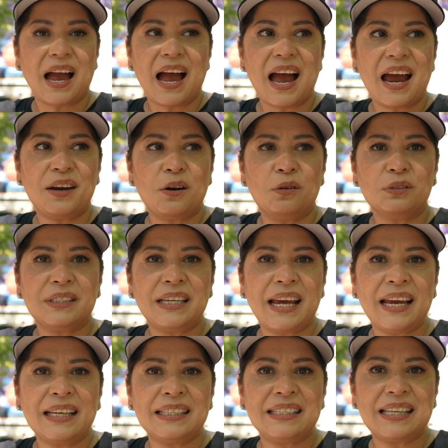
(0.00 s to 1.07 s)
I don't
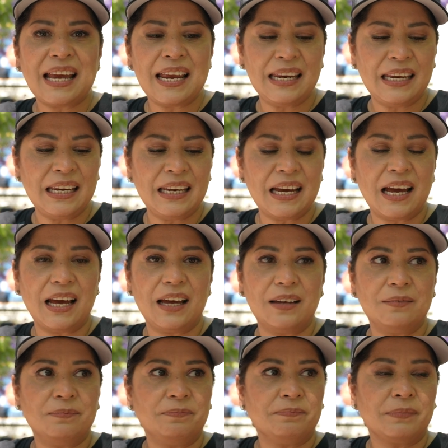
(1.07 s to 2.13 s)
taste any
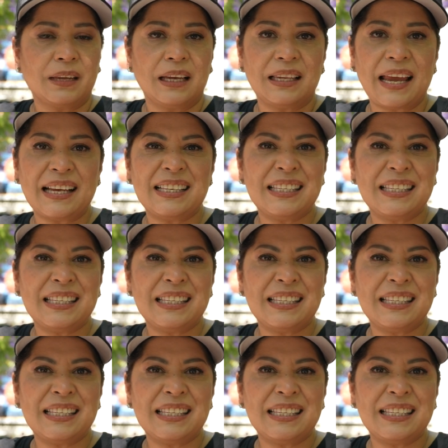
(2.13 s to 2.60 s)
like